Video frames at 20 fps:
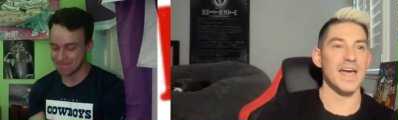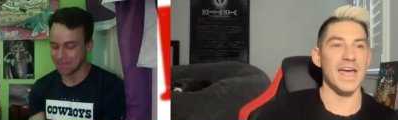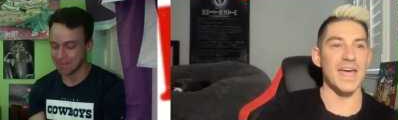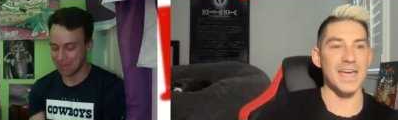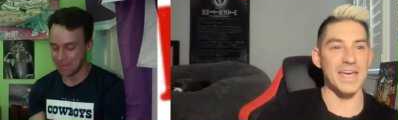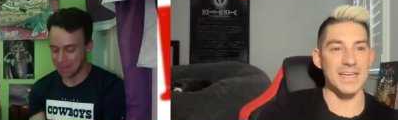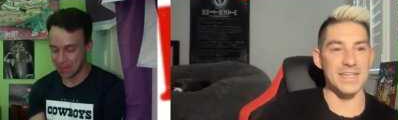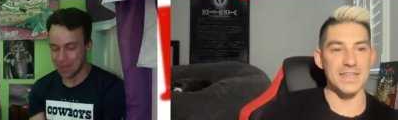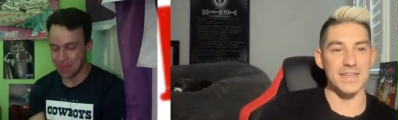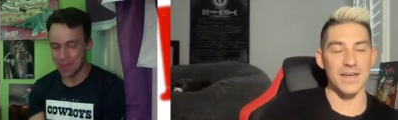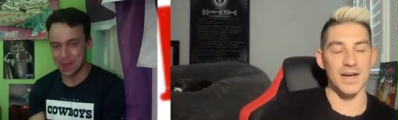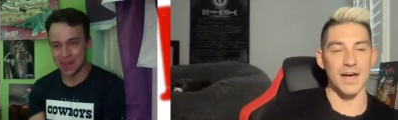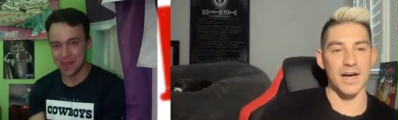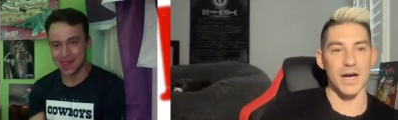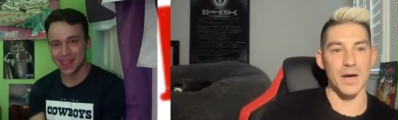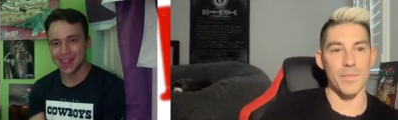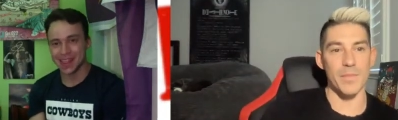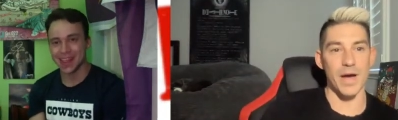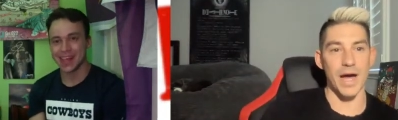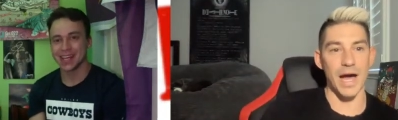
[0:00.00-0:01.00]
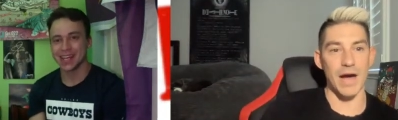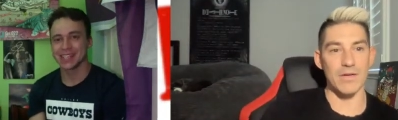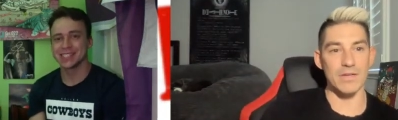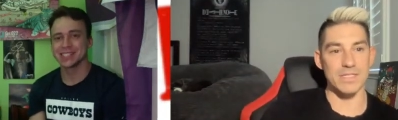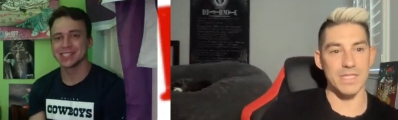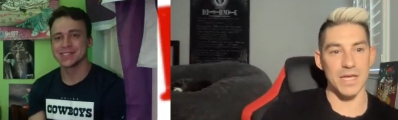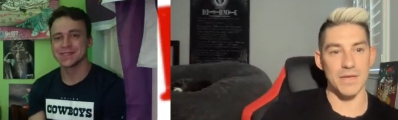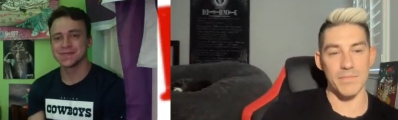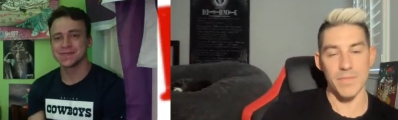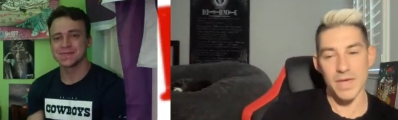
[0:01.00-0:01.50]
Speaker 1: And I
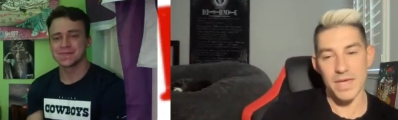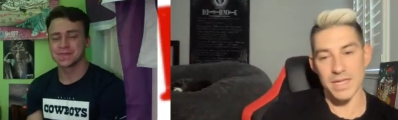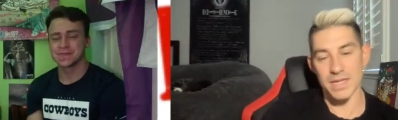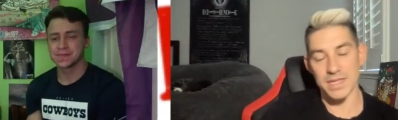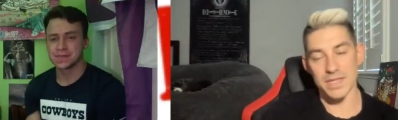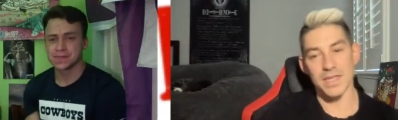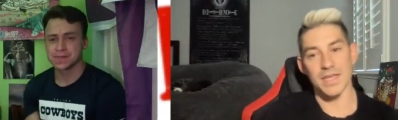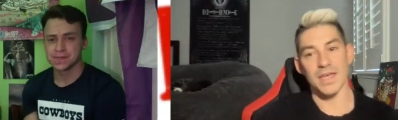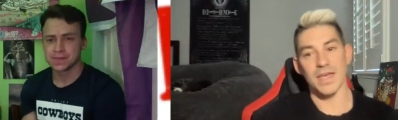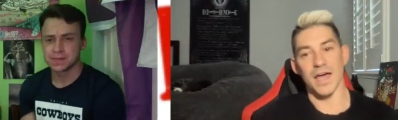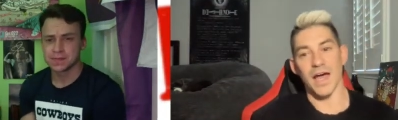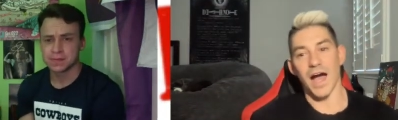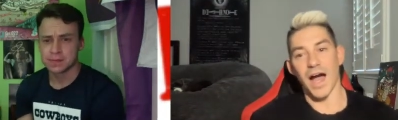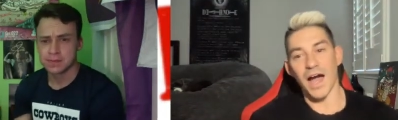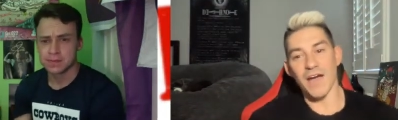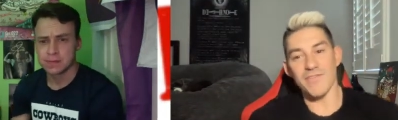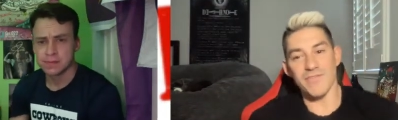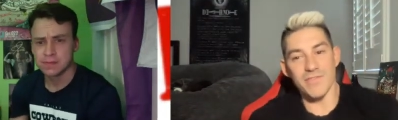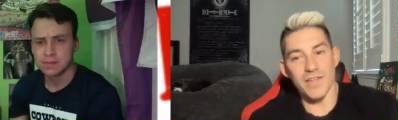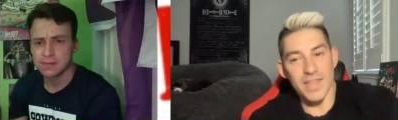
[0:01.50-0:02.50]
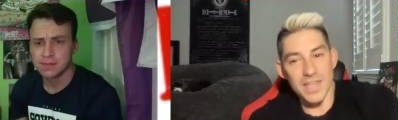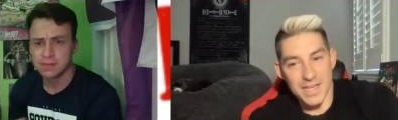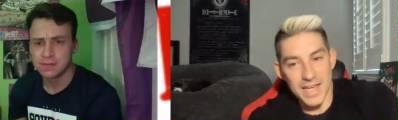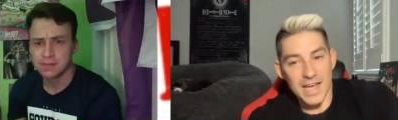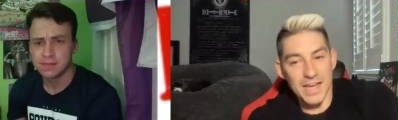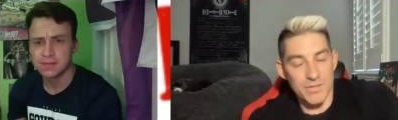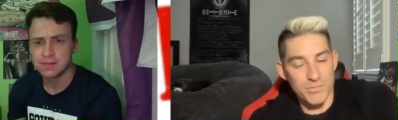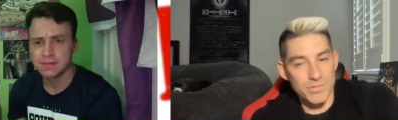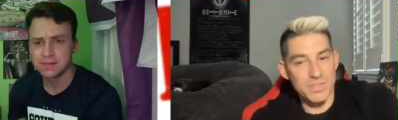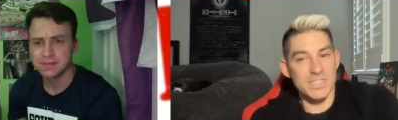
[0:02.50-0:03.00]
was like, man, I felt
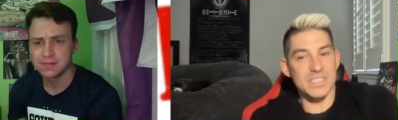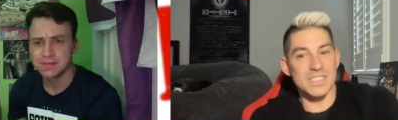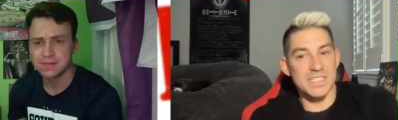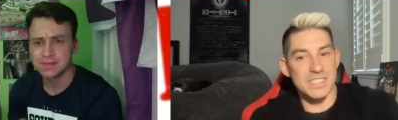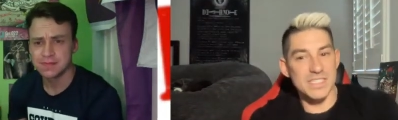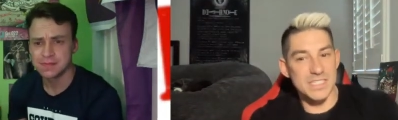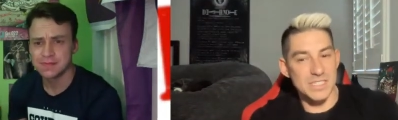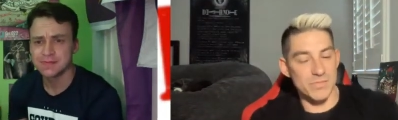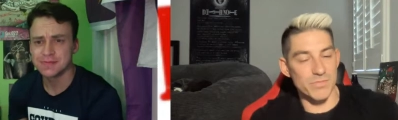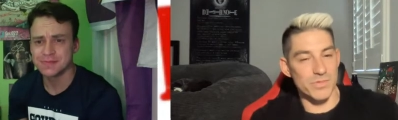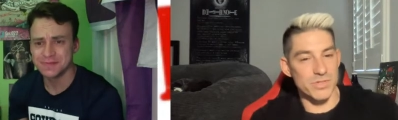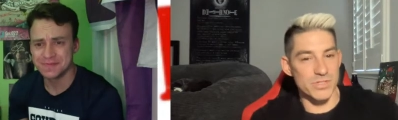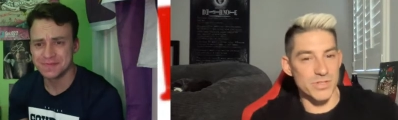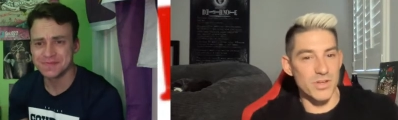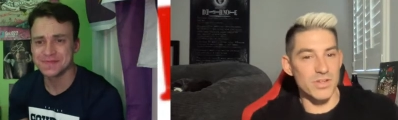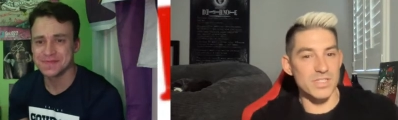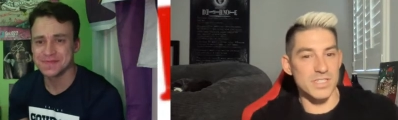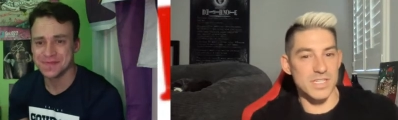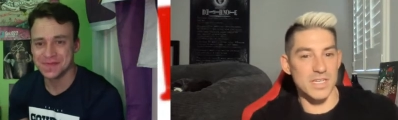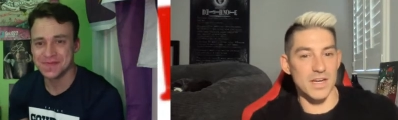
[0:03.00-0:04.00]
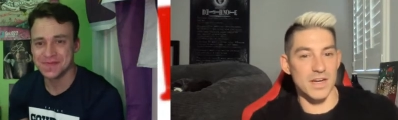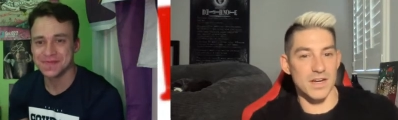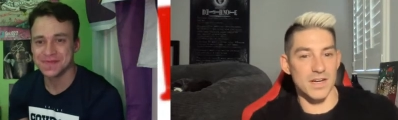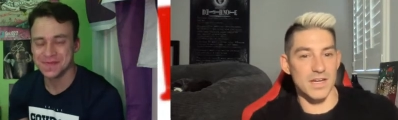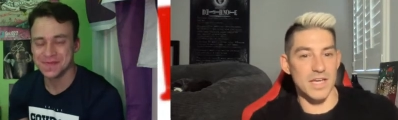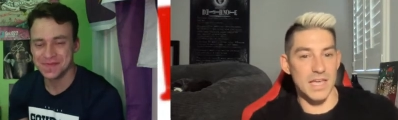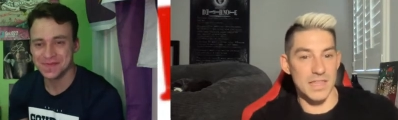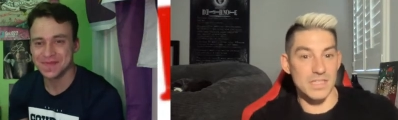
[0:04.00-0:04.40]
like I could really see some results here.